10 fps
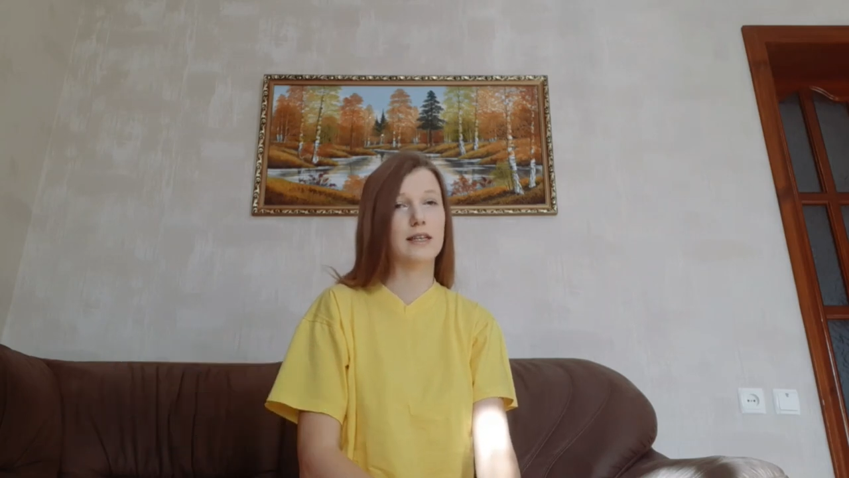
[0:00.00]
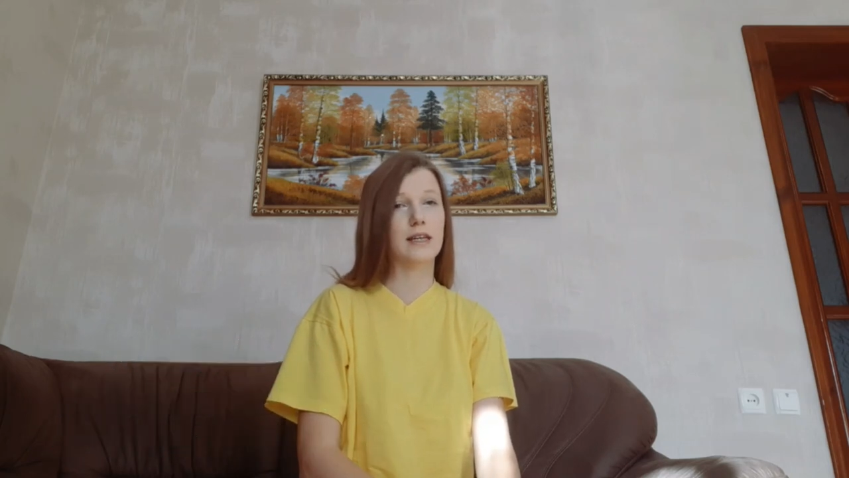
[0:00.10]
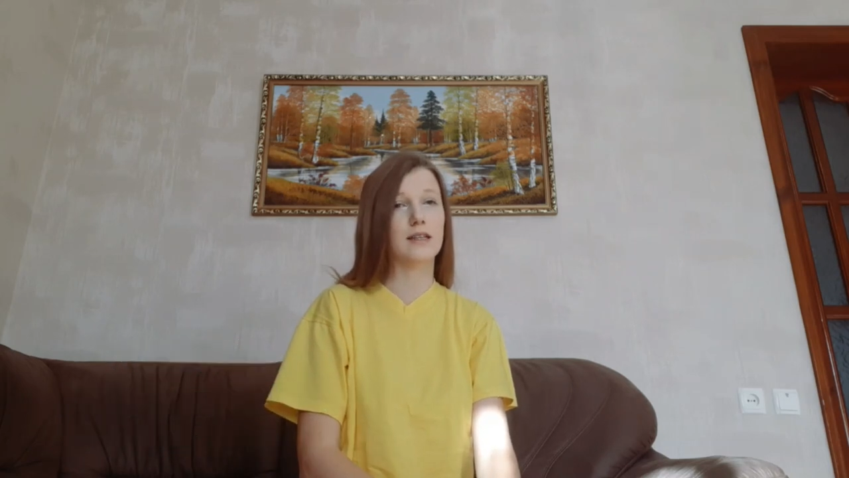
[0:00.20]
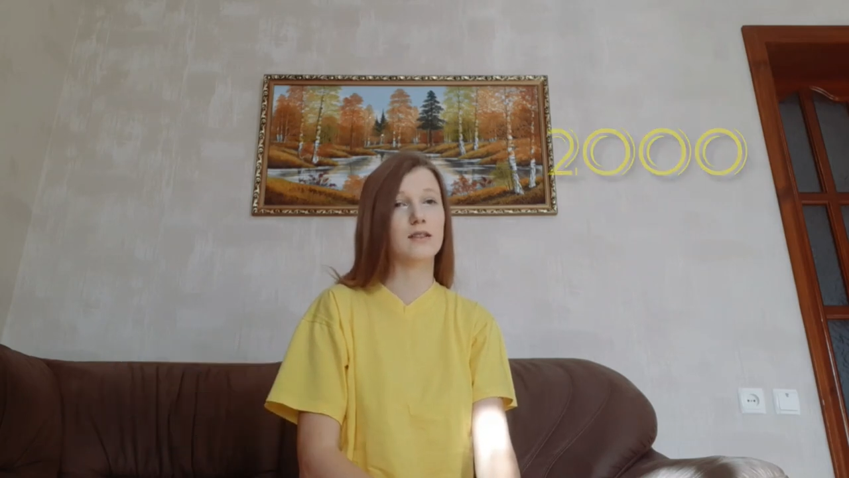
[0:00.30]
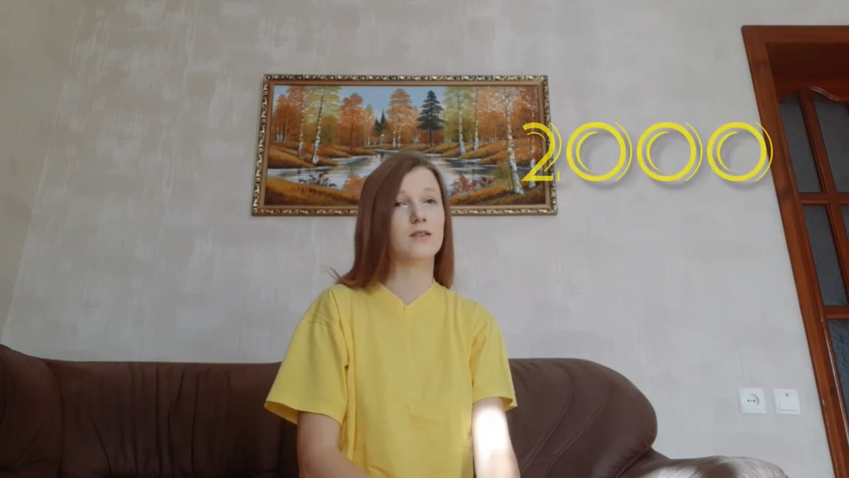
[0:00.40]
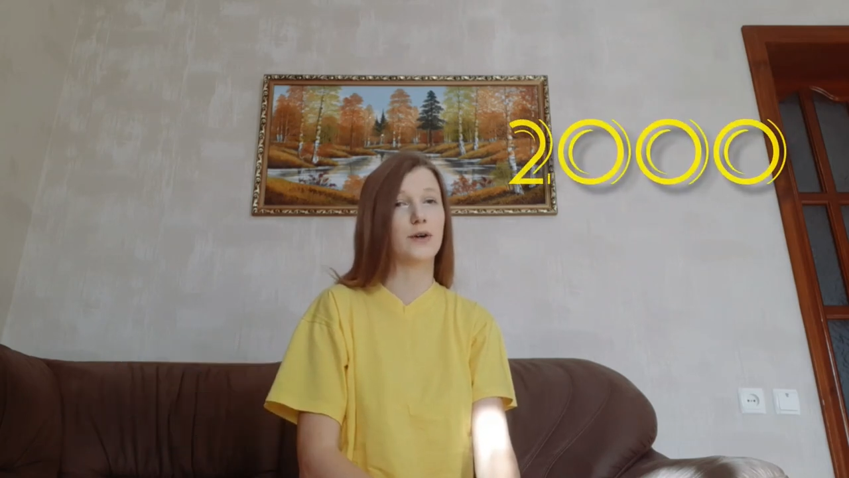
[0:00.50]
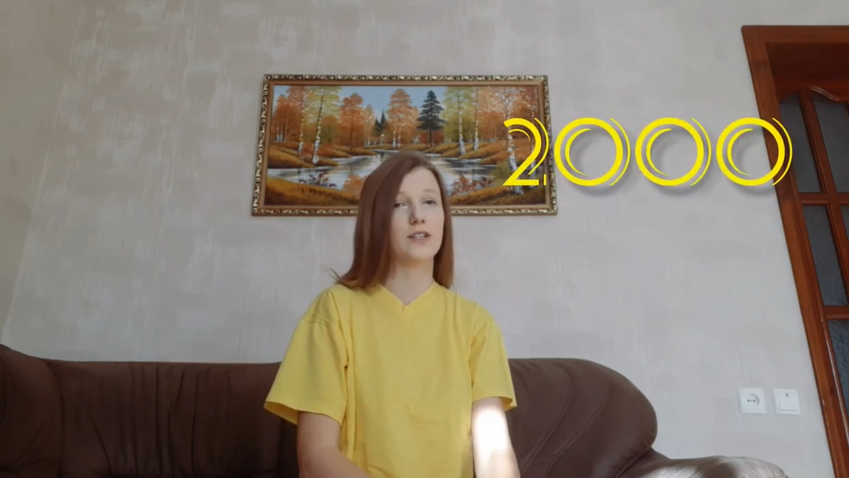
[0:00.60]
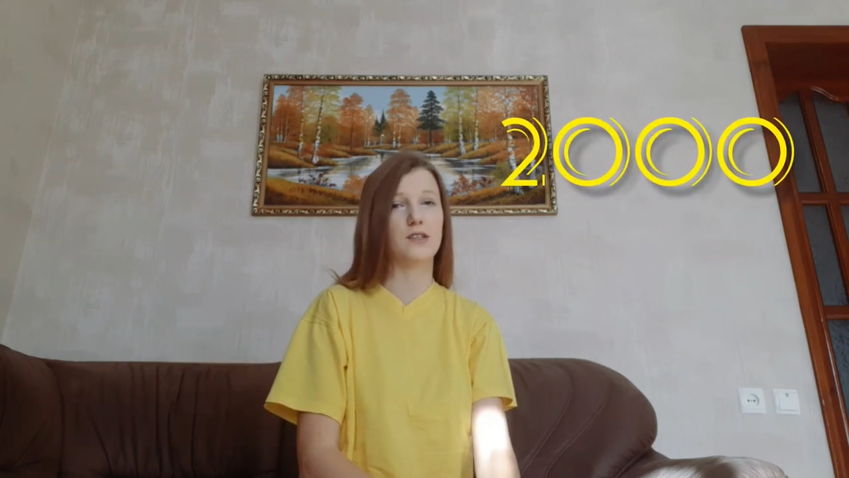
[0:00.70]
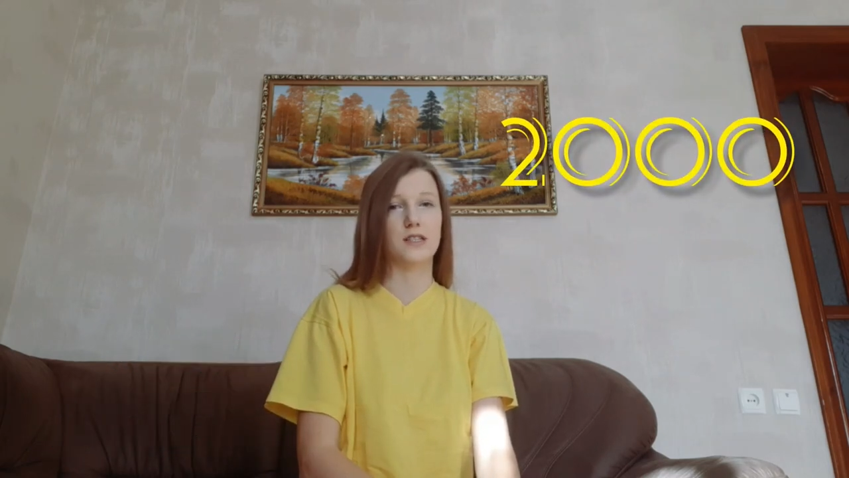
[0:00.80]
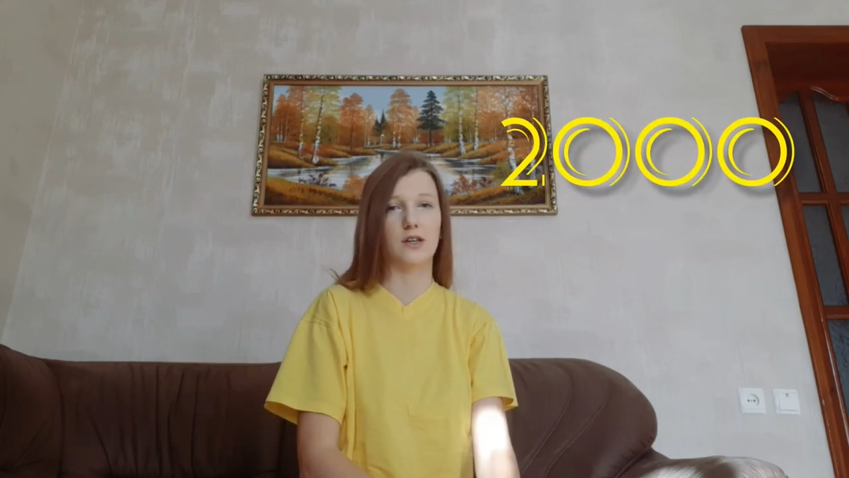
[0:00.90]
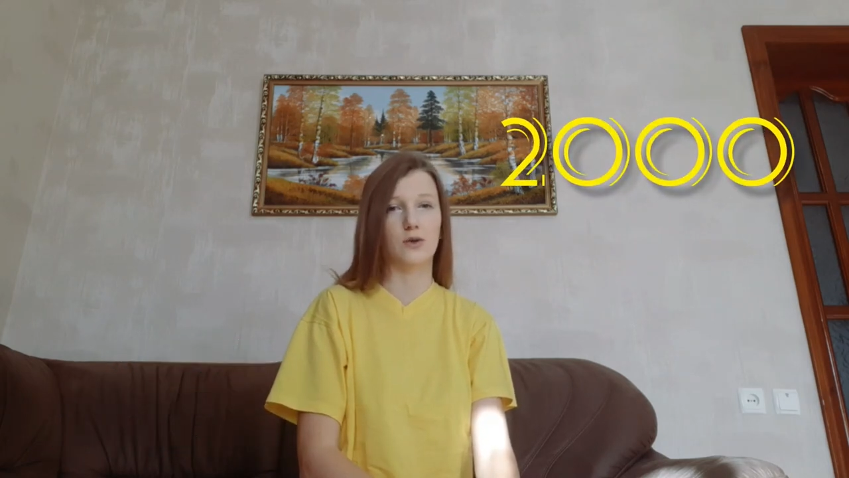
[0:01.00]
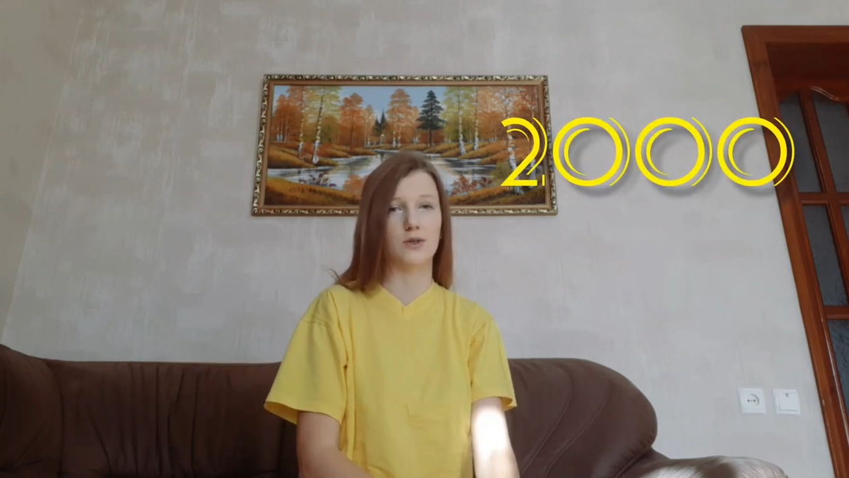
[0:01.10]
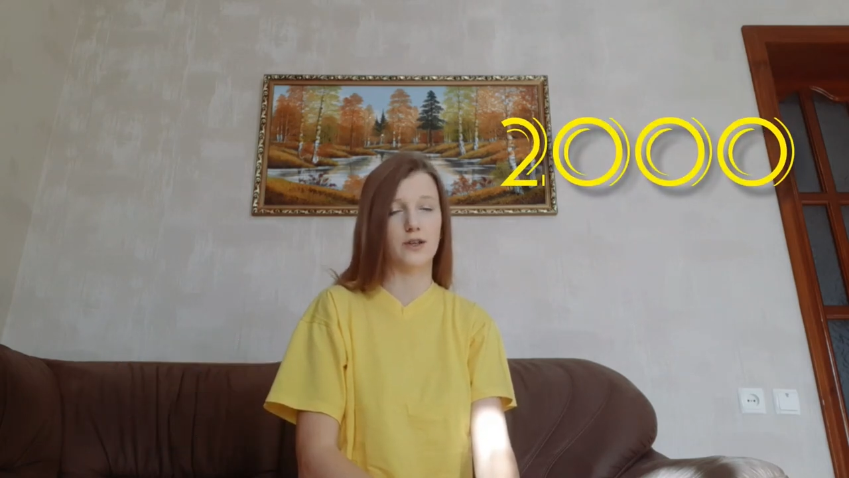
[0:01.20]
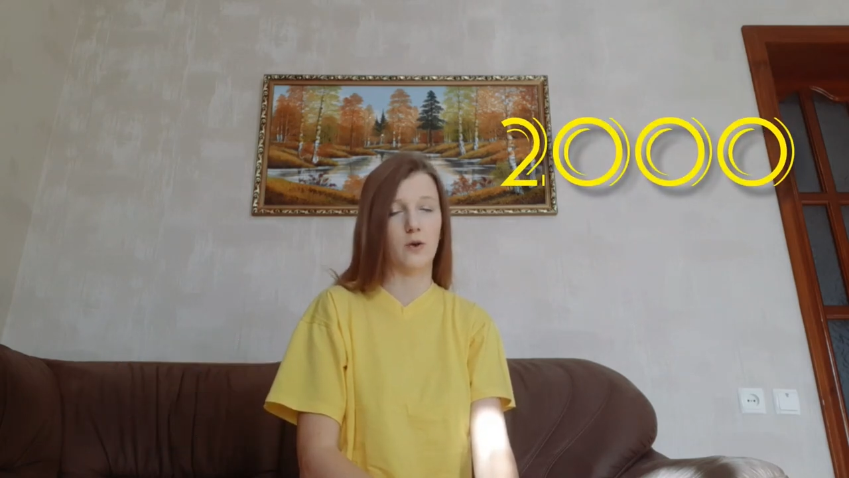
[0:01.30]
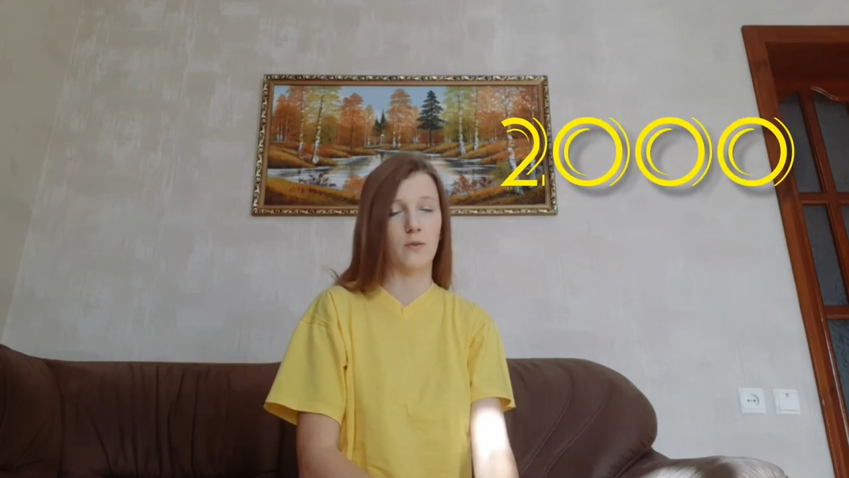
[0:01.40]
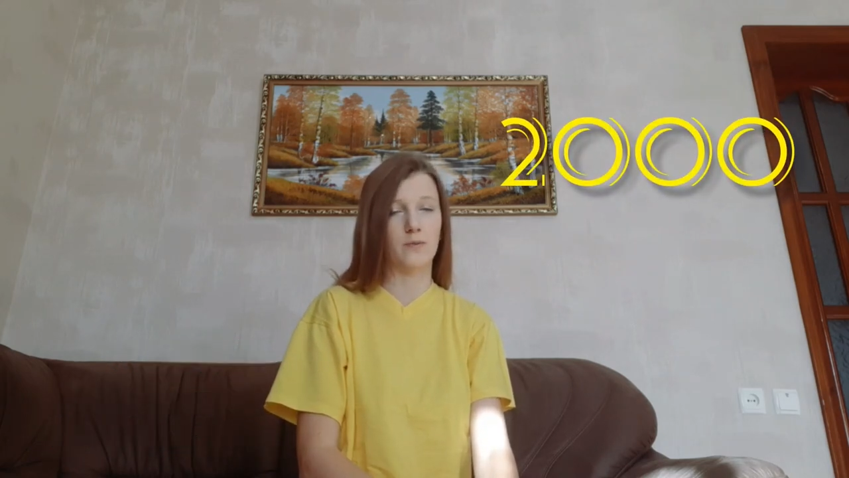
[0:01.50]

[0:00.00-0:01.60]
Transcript: in 2000.